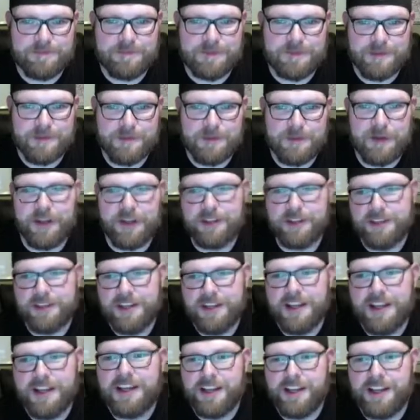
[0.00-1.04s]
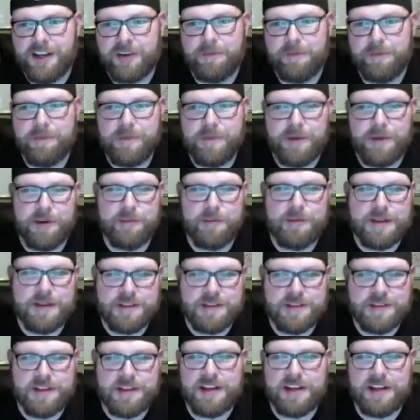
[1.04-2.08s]
Well, you're
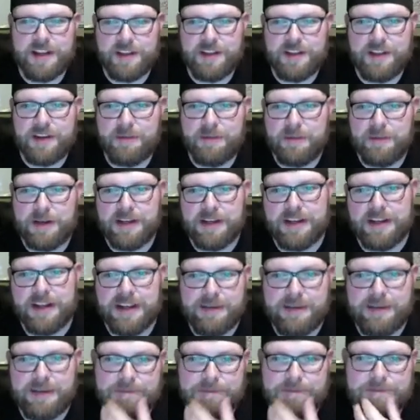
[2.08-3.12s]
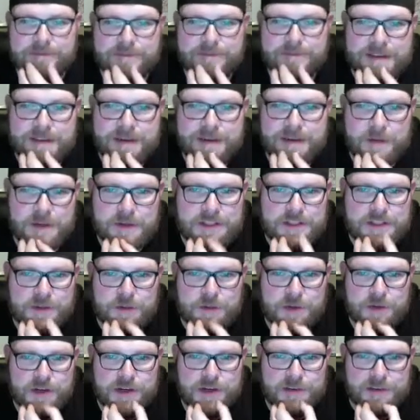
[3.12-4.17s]
missing nothing but what's the
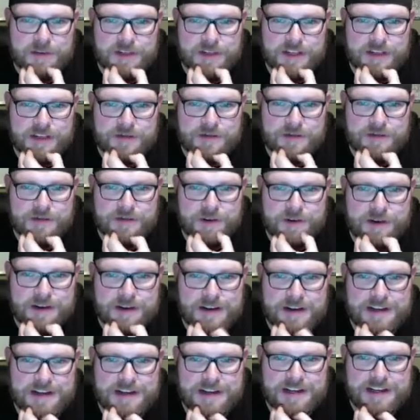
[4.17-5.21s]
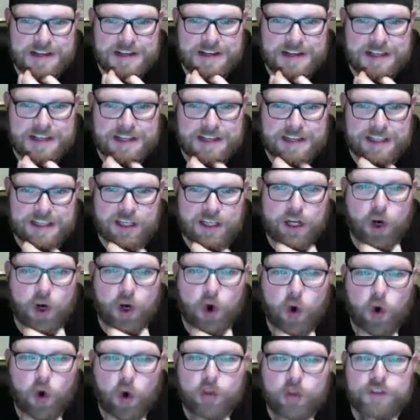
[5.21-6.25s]
word I'm looking for?
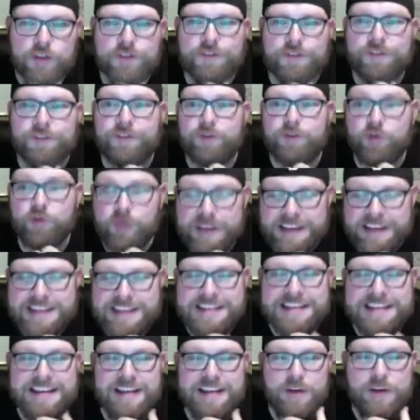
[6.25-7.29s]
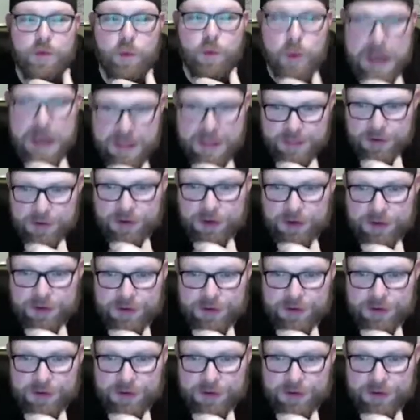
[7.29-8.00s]
Cold, freezing weather.